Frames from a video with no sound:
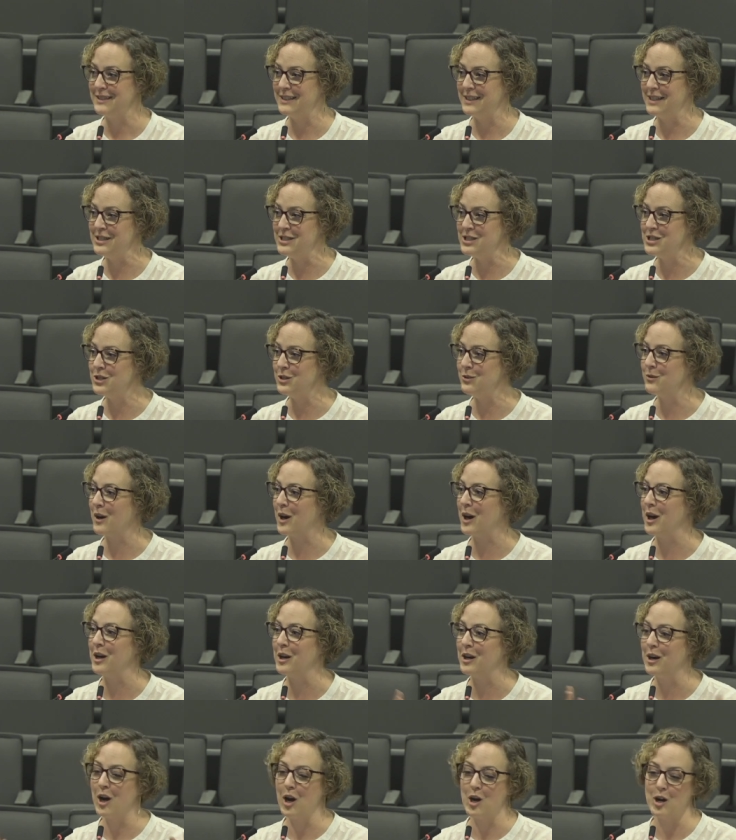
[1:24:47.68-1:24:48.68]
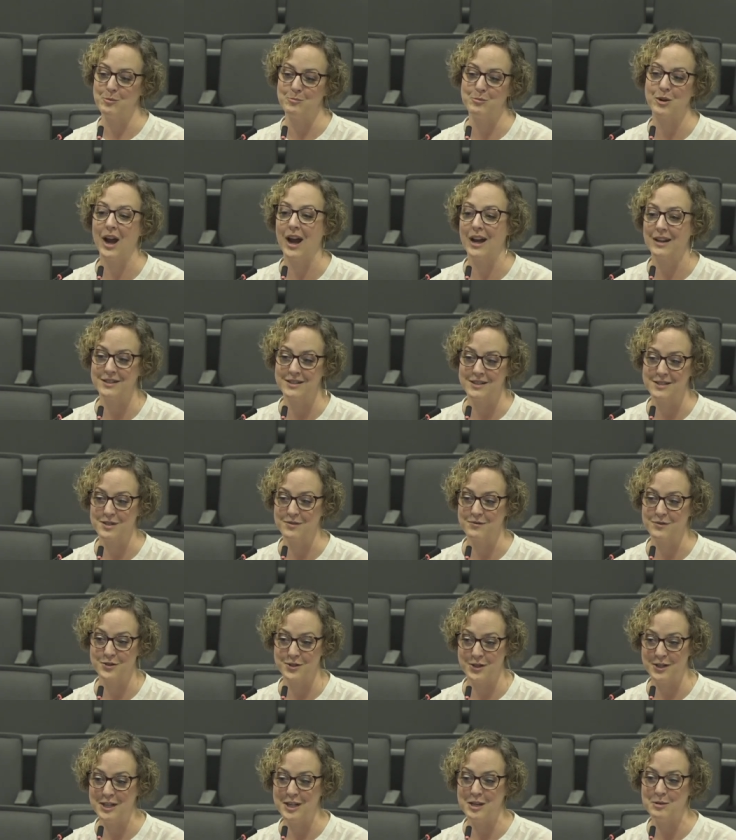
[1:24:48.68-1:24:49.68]
into our practice of
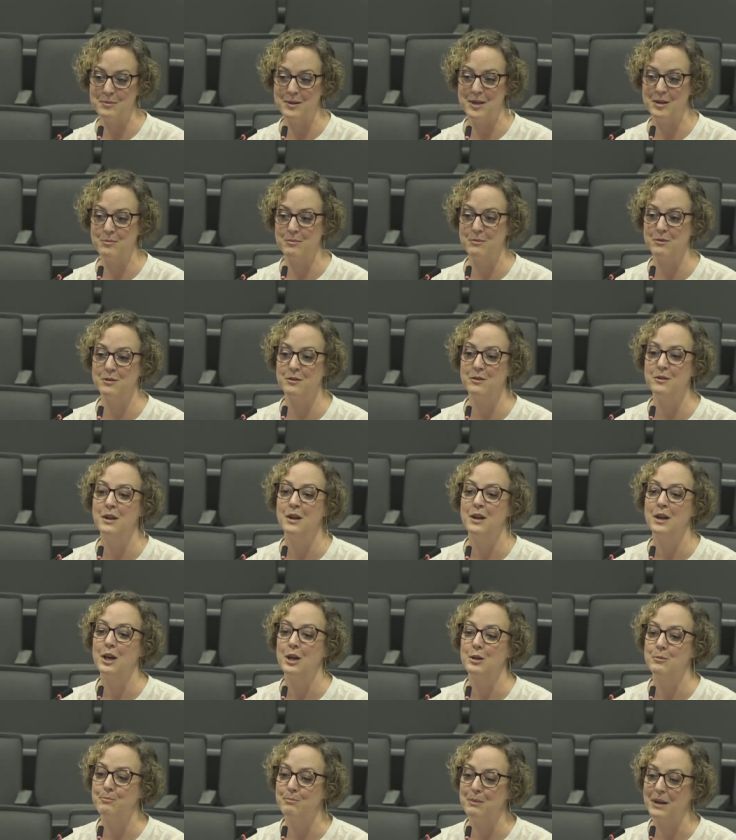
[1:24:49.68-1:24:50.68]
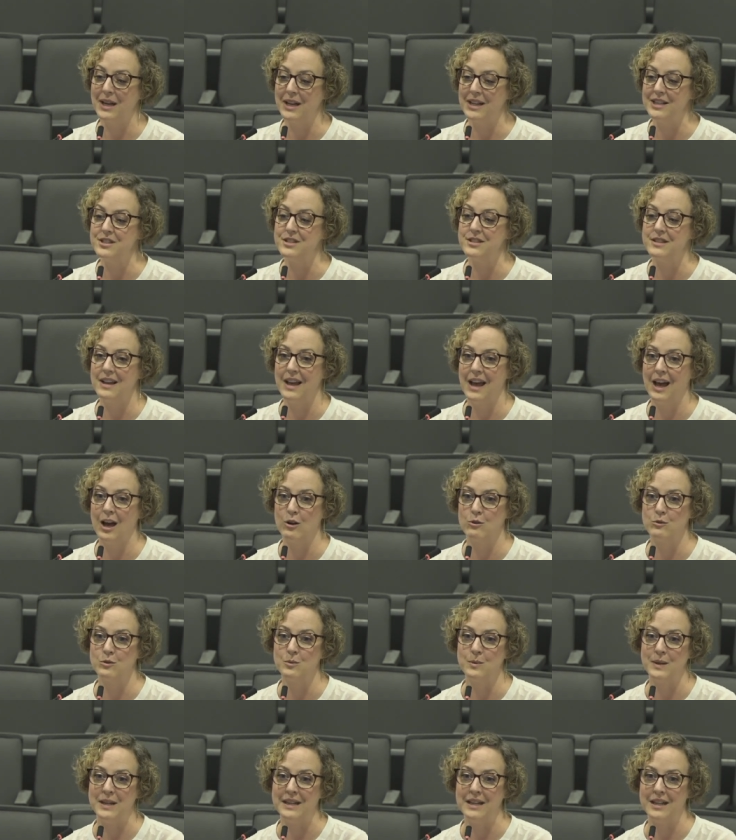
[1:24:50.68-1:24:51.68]
treating people, but how
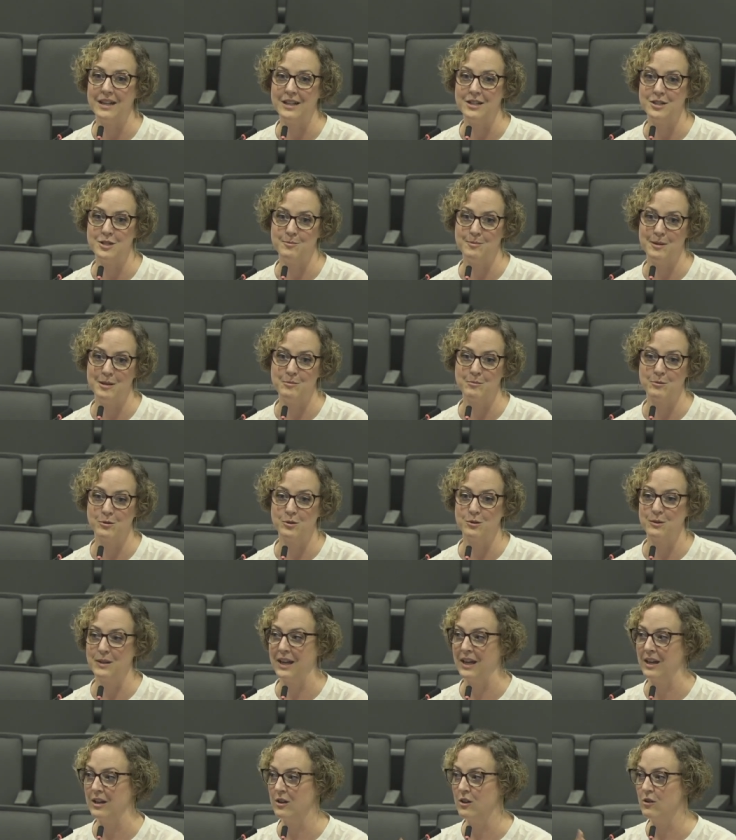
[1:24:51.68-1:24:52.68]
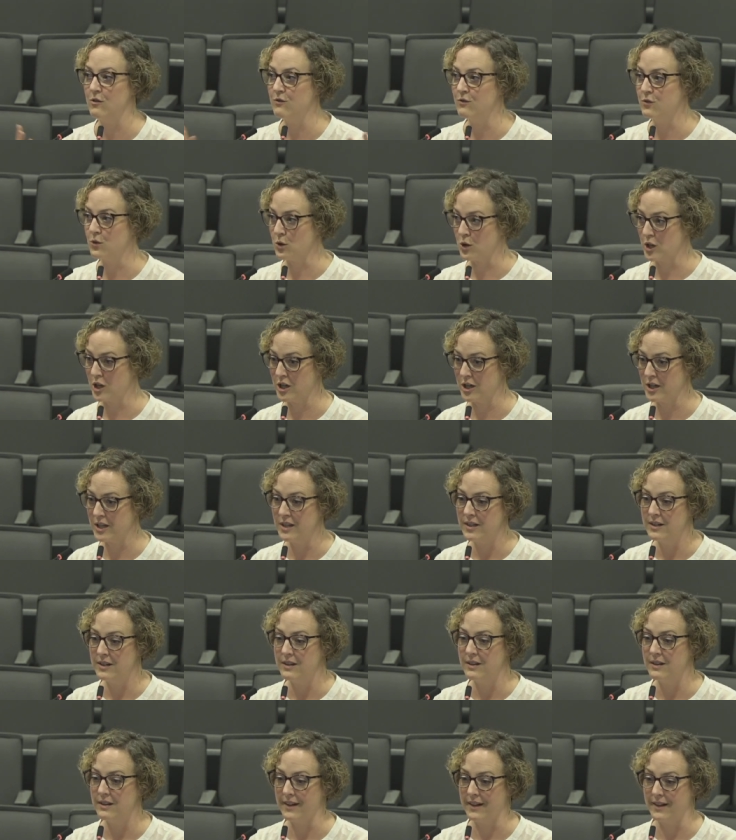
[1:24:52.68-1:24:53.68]
do we get it to people who can't afford
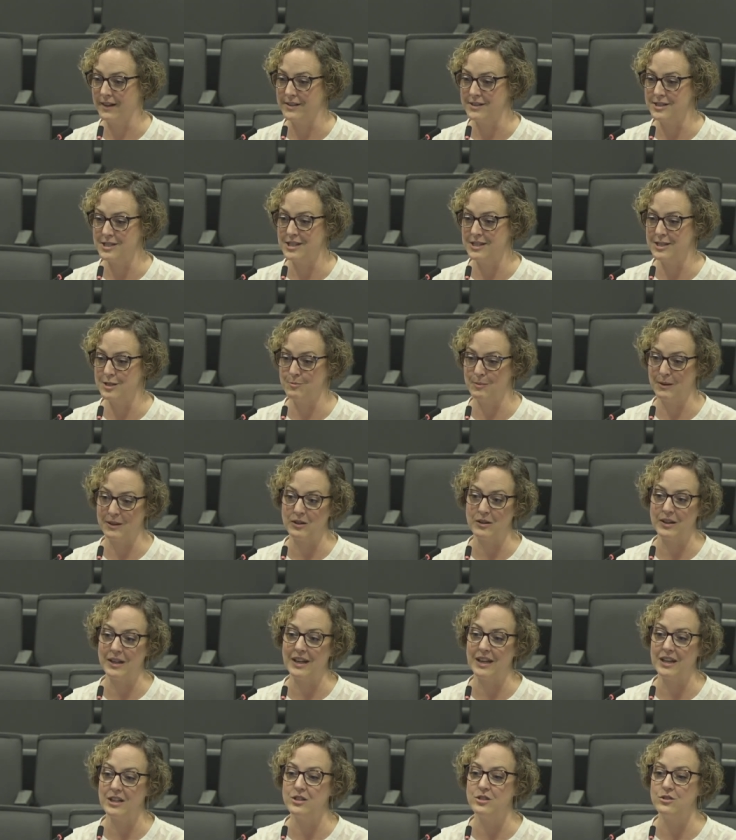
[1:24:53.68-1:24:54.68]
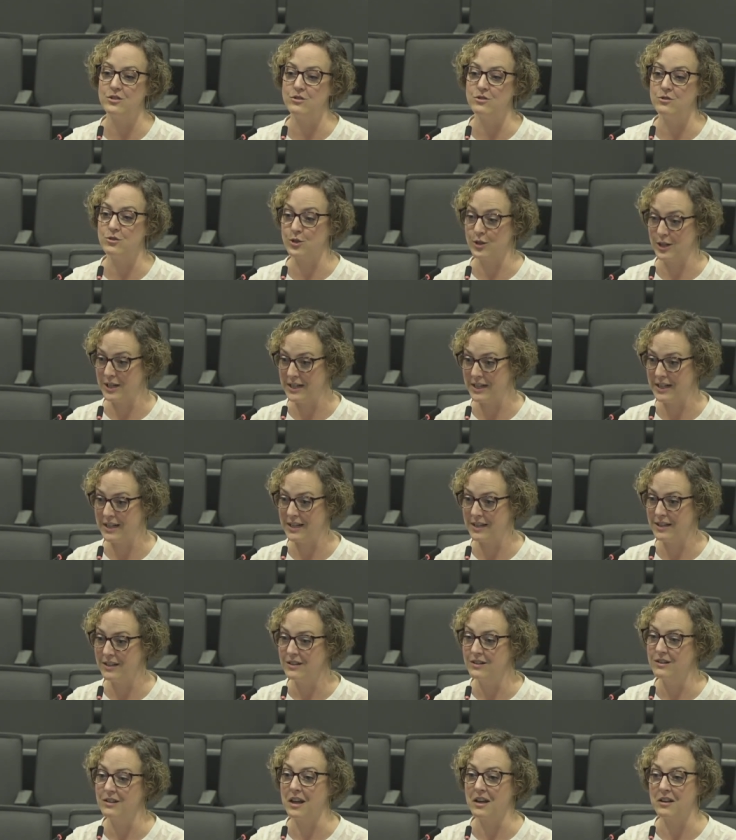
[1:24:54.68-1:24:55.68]
to typically get
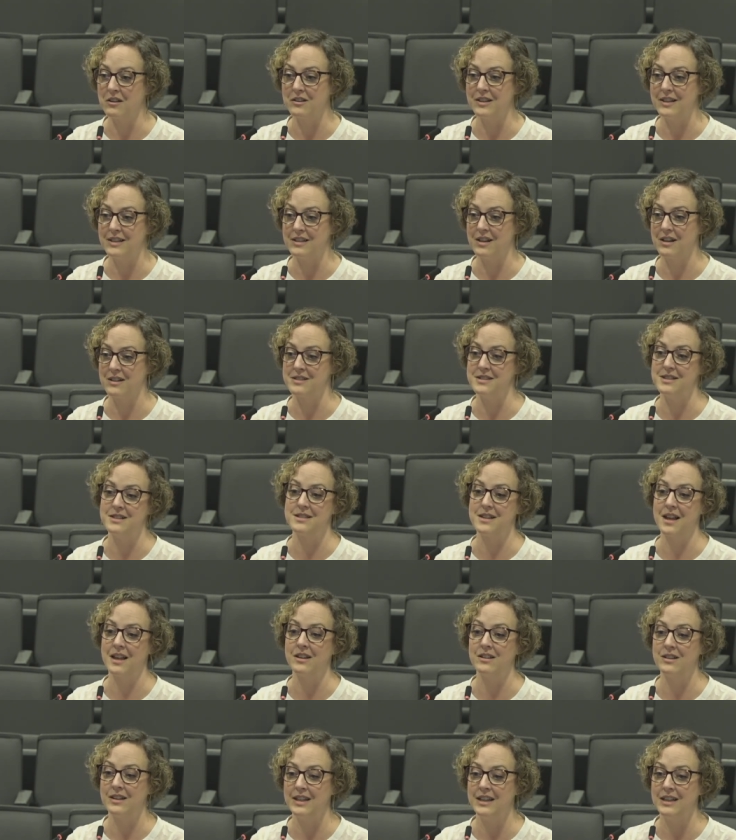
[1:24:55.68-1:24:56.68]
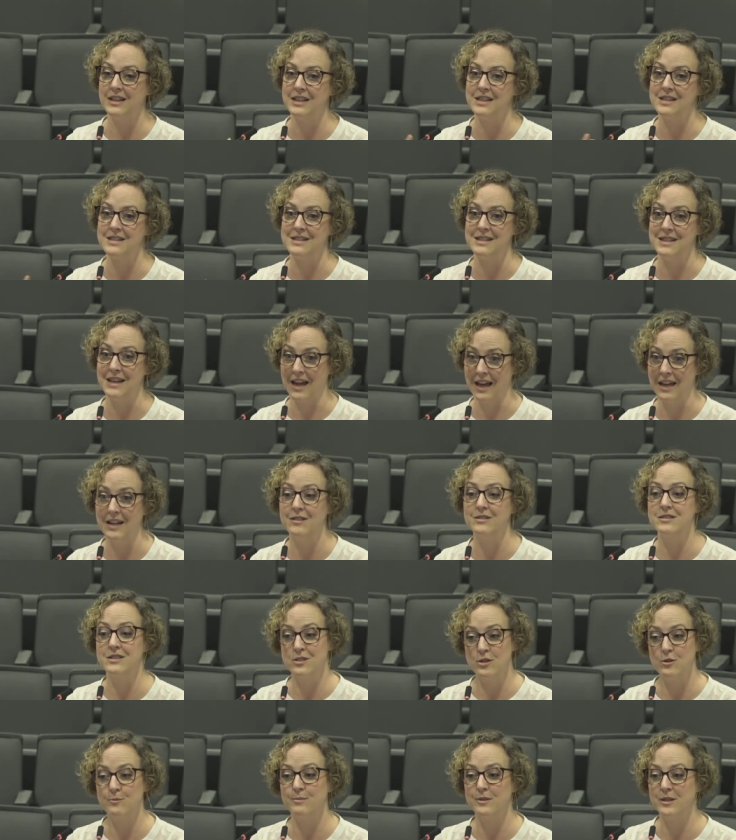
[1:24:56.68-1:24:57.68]
treated. Luckily, doxycycline is
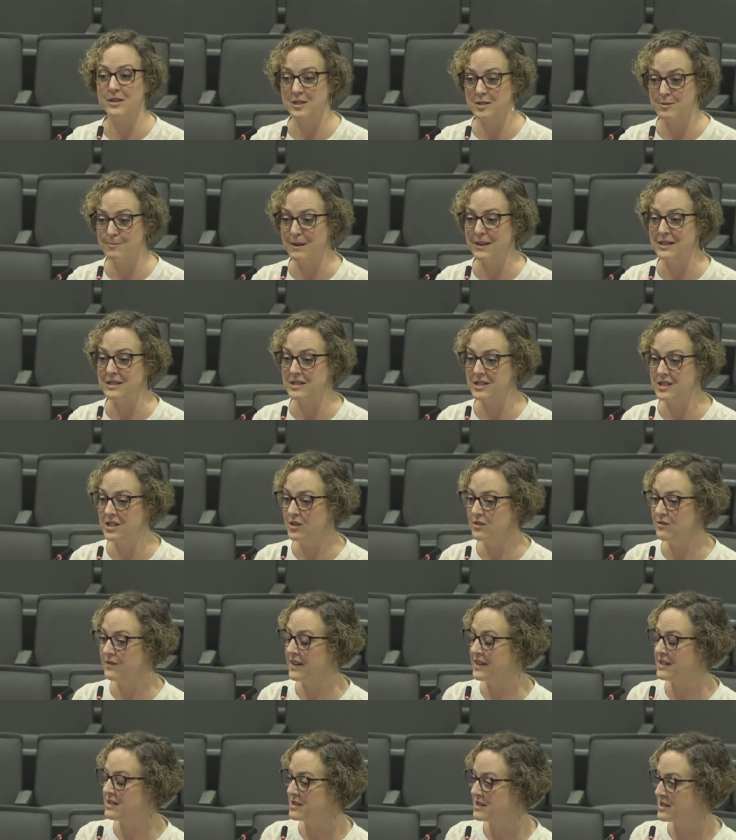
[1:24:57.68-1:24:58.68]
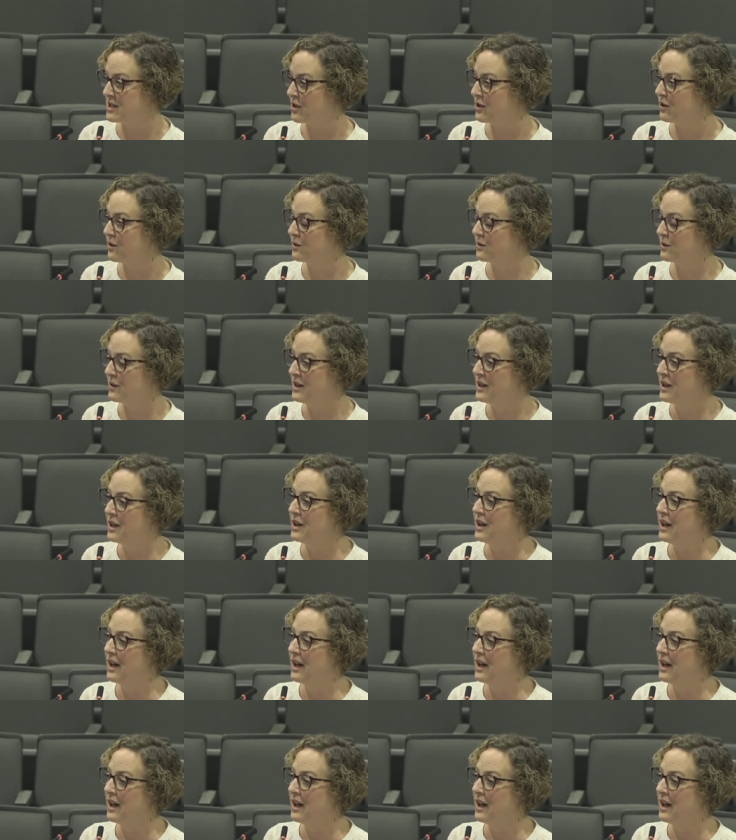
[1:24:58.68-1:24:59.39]
not super expensive, and so